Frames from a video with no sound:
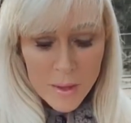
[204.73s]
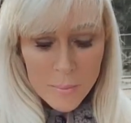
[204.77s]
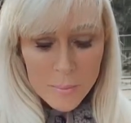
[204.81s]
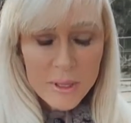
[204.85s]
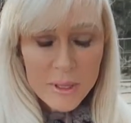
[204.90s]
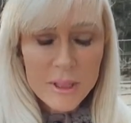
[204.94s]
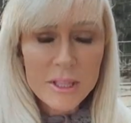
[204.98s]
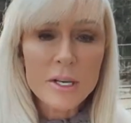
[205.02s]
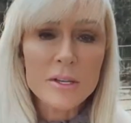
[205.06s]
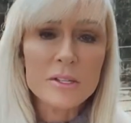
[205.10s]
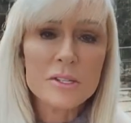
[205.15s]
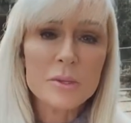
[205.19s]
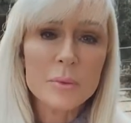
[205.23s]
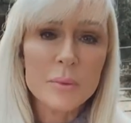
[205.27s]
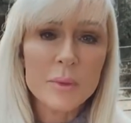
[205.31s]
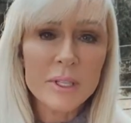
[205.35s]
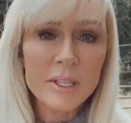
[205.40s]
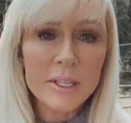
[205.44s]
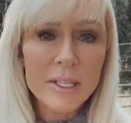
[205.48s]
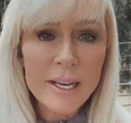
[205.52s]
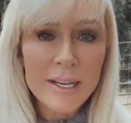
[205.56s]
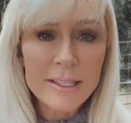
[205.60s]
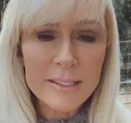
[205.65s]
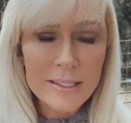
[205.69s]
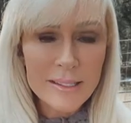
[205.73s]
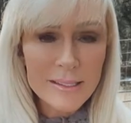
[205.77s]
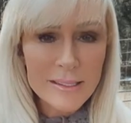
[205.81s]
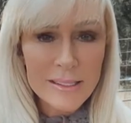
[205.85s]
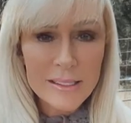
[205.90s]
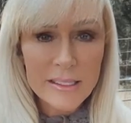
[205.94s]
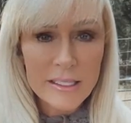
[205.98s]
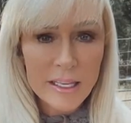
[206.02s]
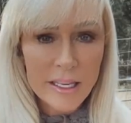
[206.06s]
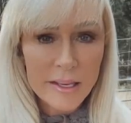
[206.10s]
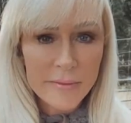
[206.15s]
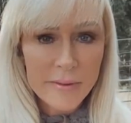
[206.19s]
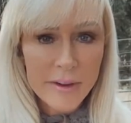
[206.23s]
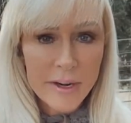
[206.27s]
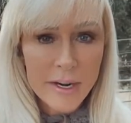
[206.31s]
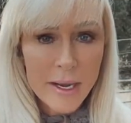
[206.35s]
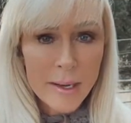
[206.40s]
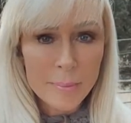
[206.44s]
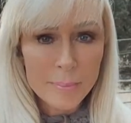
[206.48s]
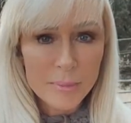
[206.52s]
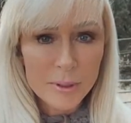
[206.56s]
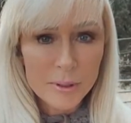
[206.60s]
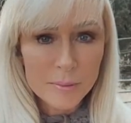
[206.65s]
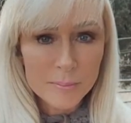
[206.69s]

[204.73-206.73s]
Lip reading: But there's a reluctance to give it up